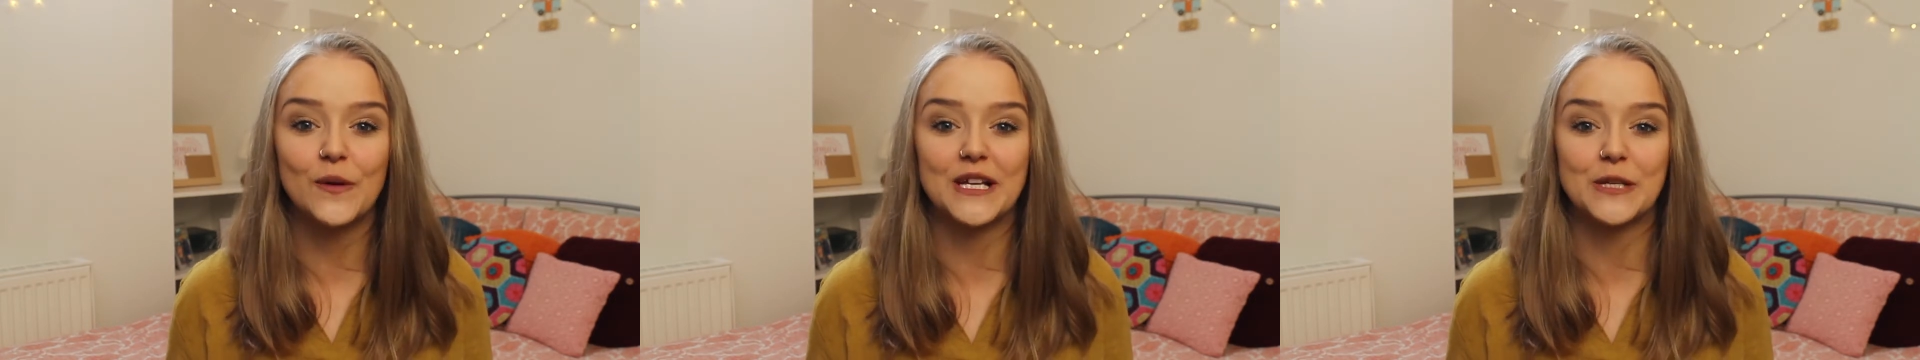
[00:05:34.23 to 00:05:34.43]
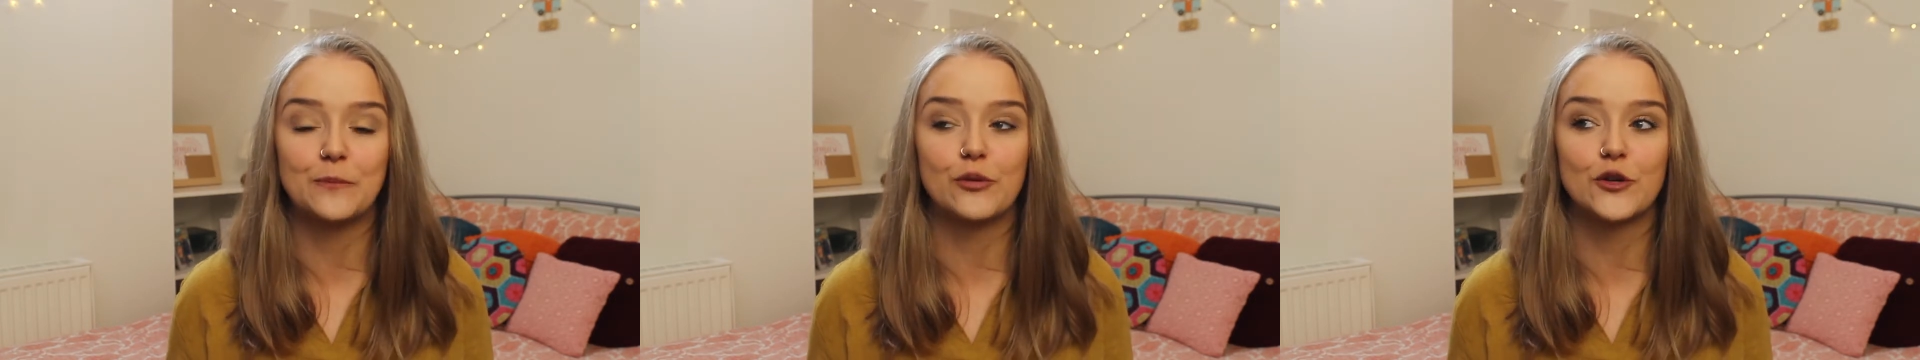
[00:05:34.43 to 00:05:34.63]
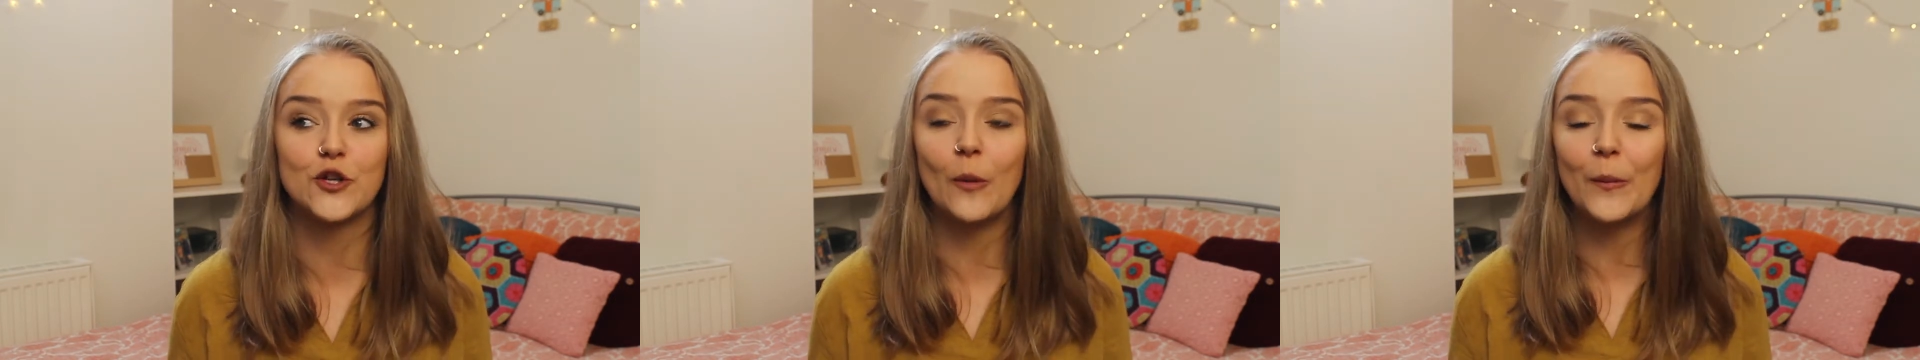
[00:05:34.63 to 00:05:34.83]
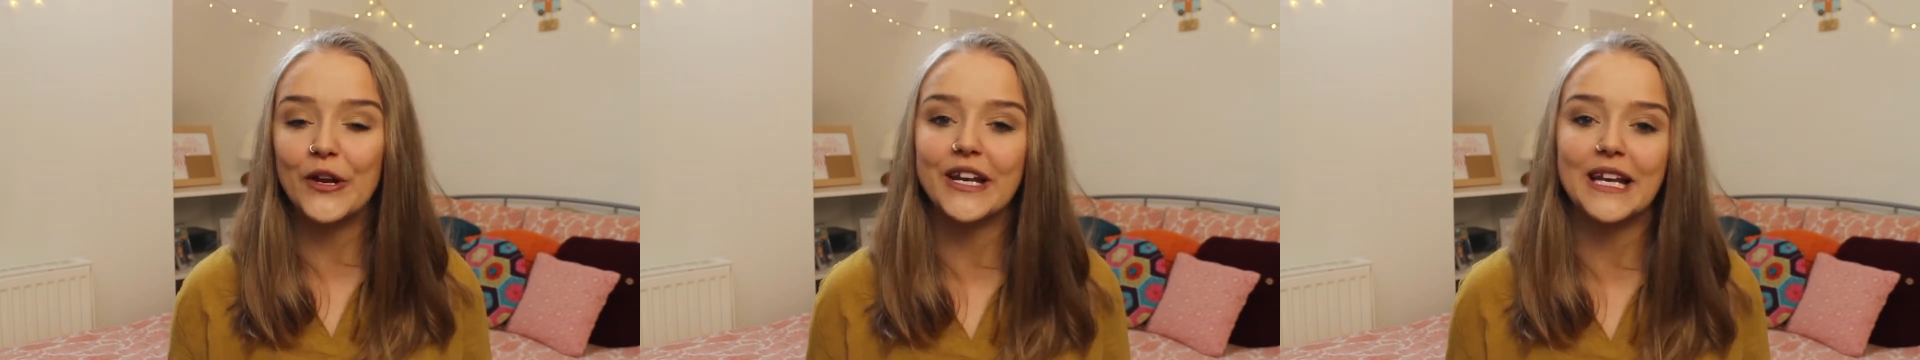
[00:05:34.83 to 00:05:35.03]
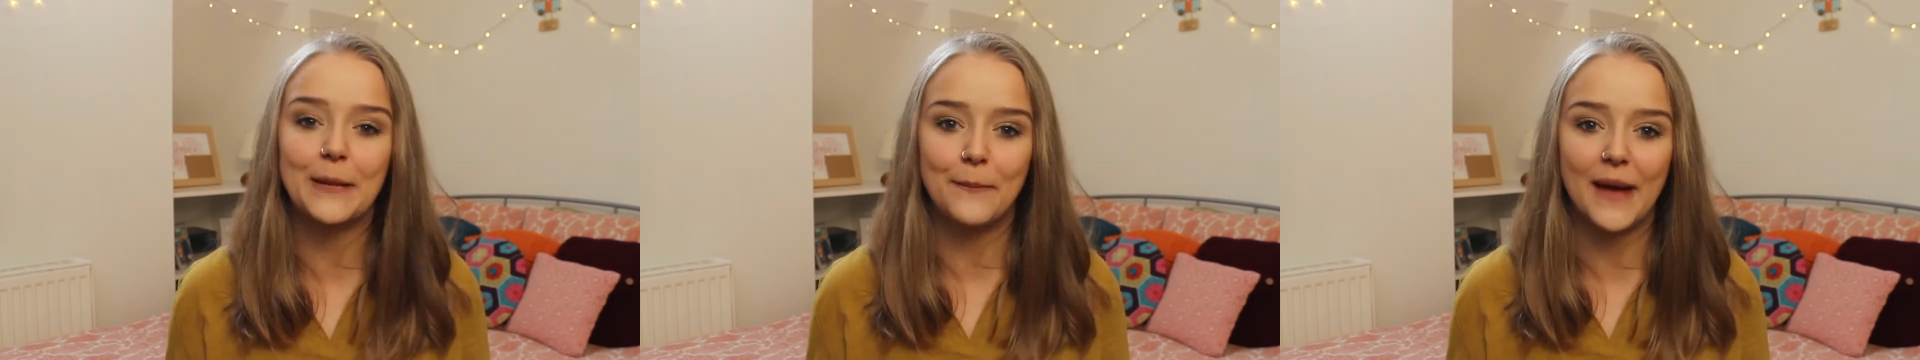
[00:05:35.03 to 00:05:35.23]
is
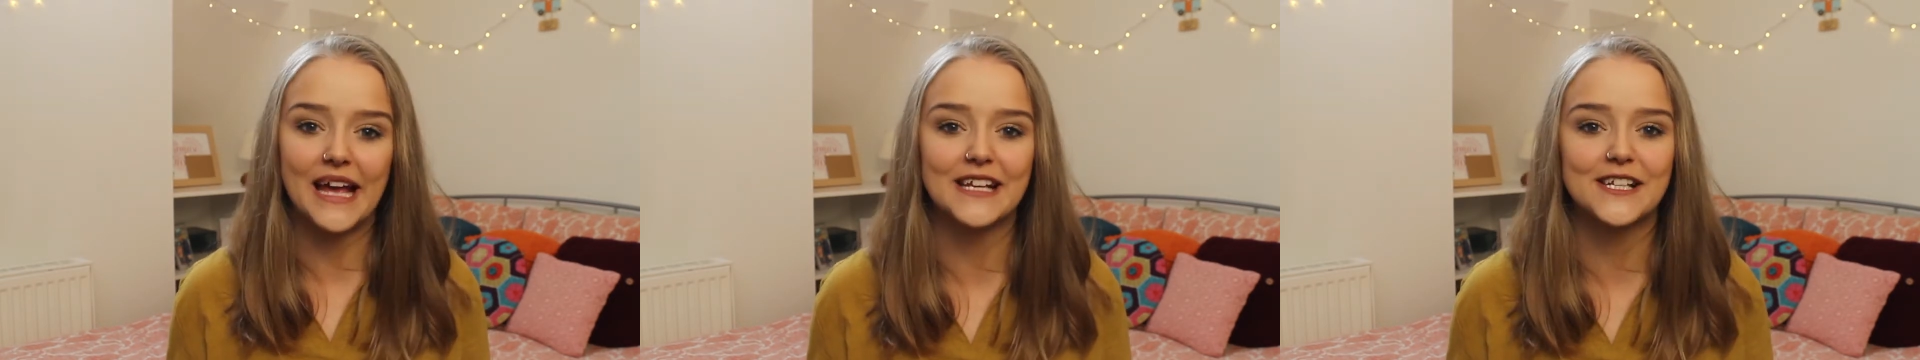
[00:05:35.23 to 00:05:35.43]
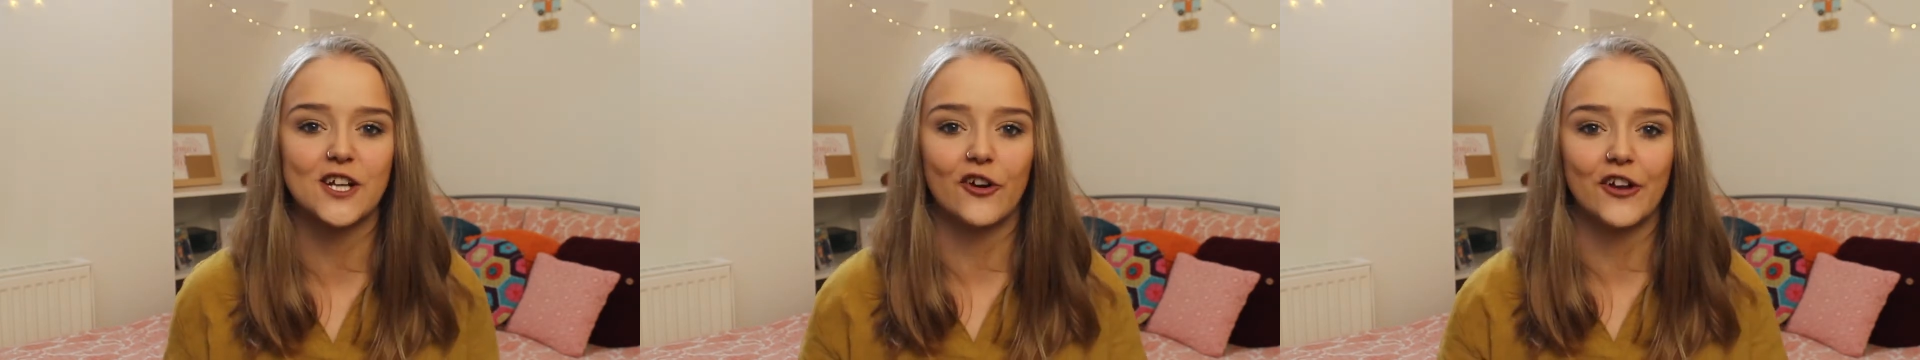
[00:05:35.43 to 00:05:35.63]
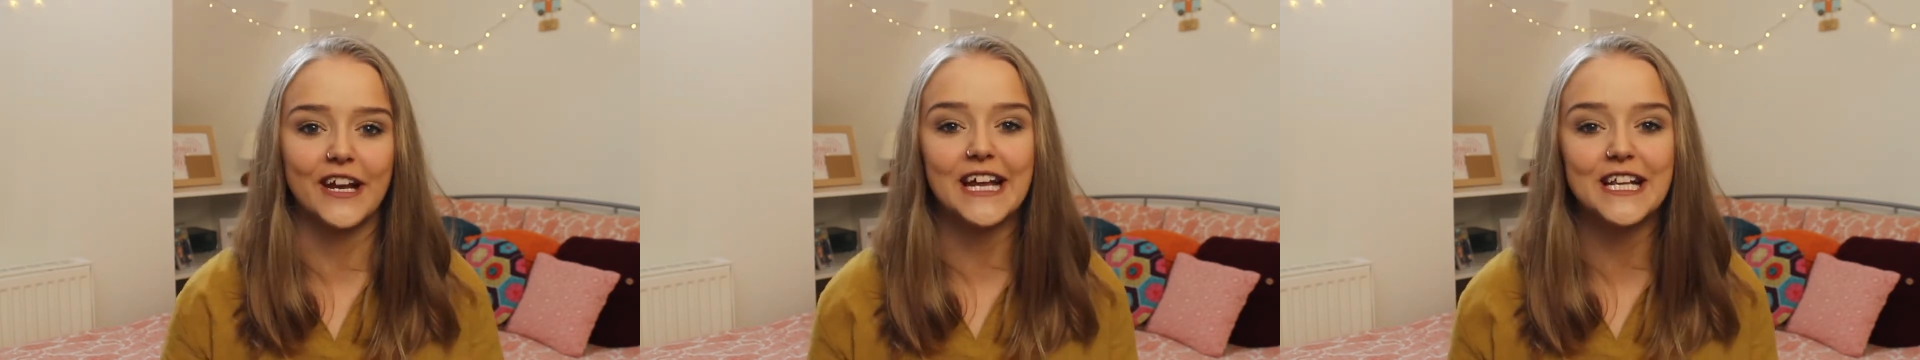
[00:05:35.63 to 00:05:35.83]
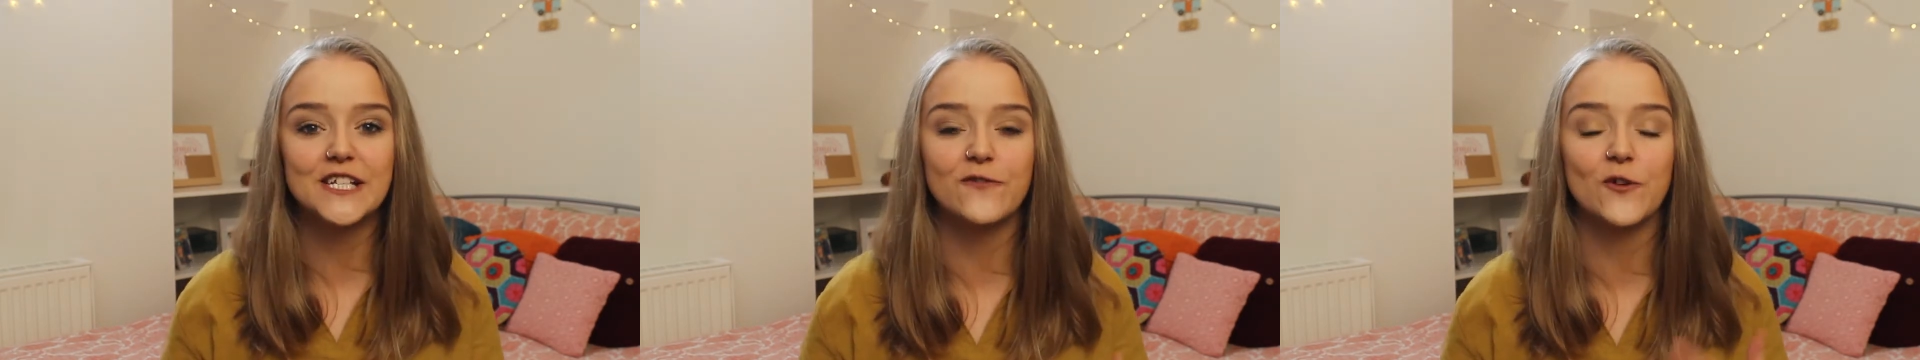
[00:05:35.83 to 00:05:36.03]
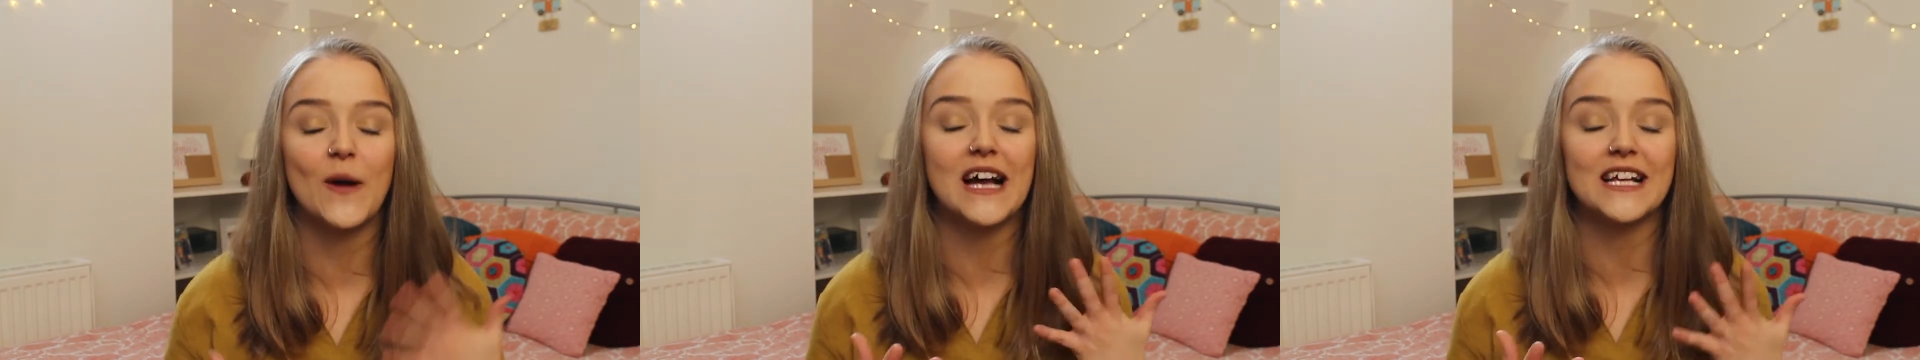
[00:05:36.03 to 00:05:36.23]
predominantly based on an interviewer